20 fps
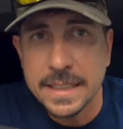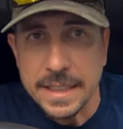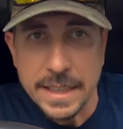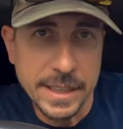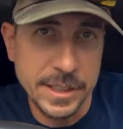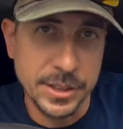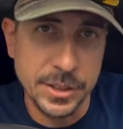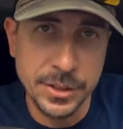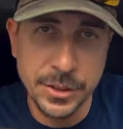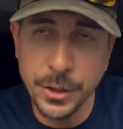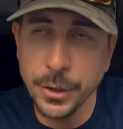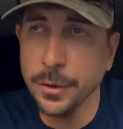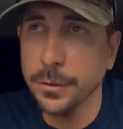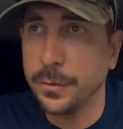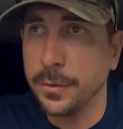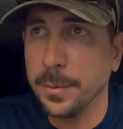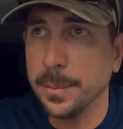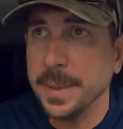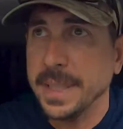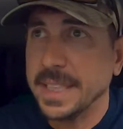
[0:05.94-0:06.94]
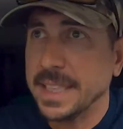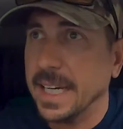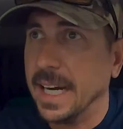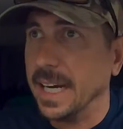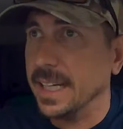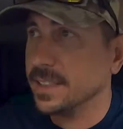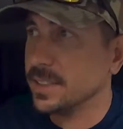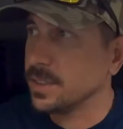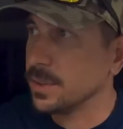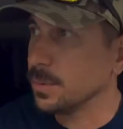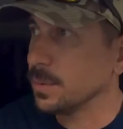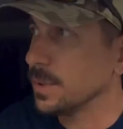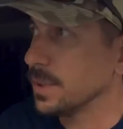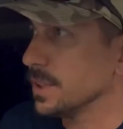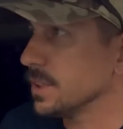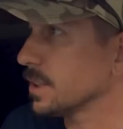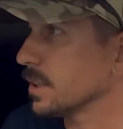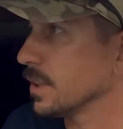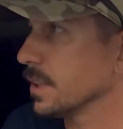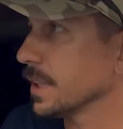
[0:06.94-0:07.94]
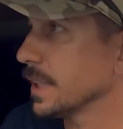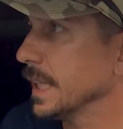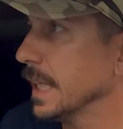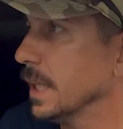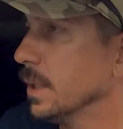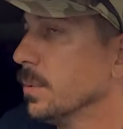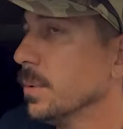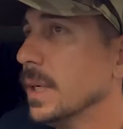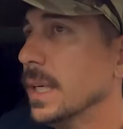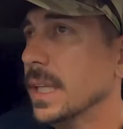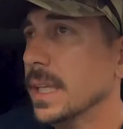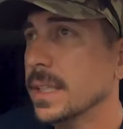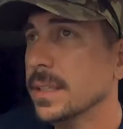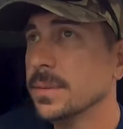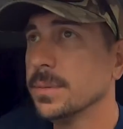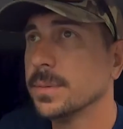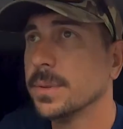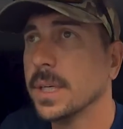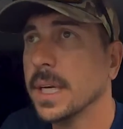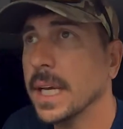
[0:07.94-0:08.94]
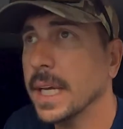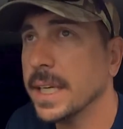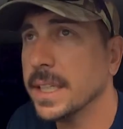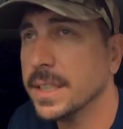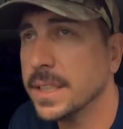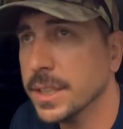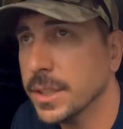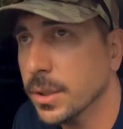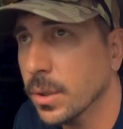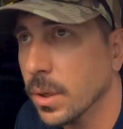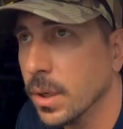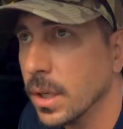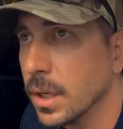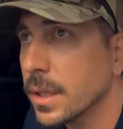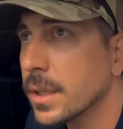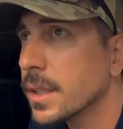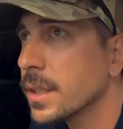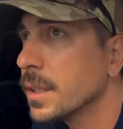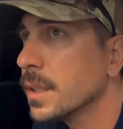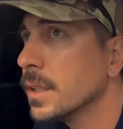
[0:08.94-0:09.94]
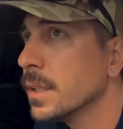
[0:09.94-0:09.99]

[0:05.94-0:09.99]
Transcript: This is new for me, guys, so we're just gonna go with it. We're headed to York,